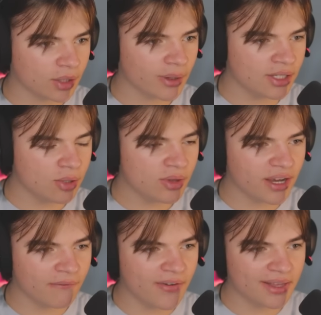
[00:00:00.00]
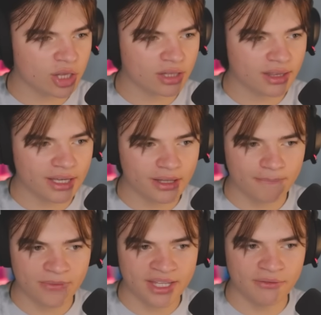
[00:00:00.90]
so I do think eventually
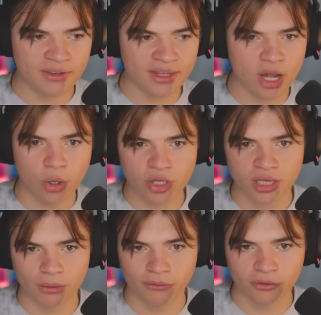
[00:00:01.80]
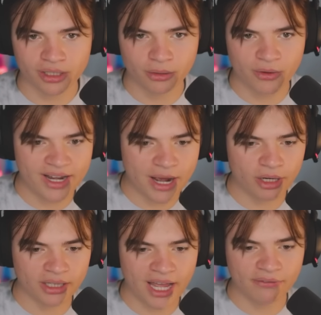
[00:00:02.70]
even the oceans will freeze. Right now,
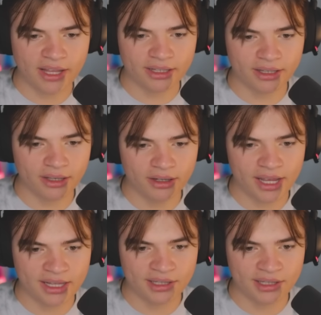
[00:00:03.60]
our life likelihood